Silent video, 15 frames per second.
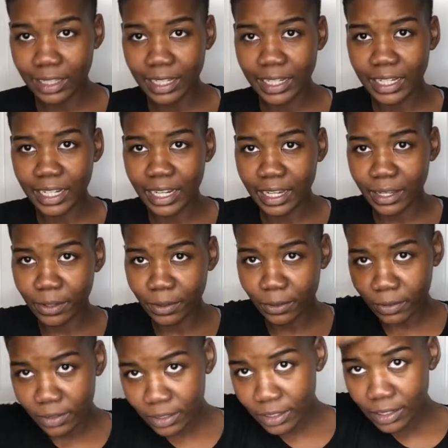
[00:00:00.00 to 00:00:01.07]
lay
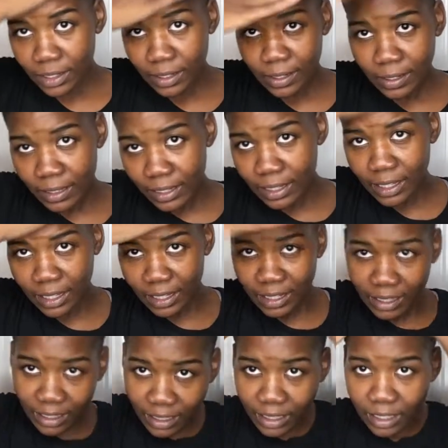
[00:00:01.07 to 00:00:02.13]
down
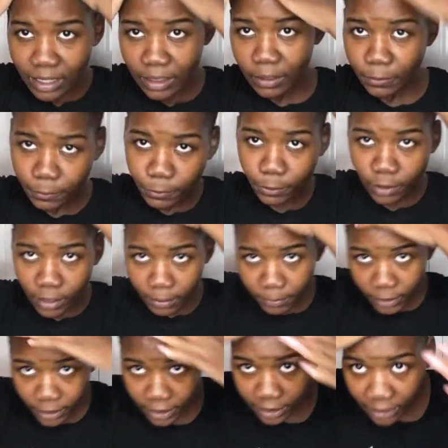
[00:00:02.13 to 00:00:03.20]
in the
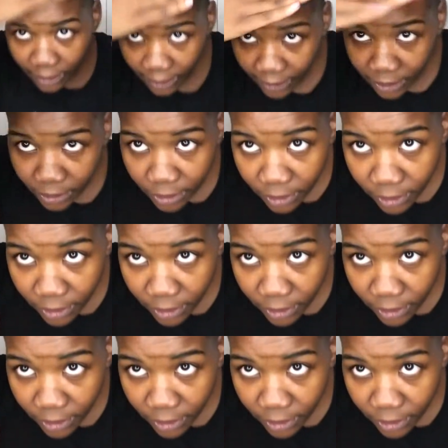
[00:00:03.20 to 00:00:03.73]
front, because I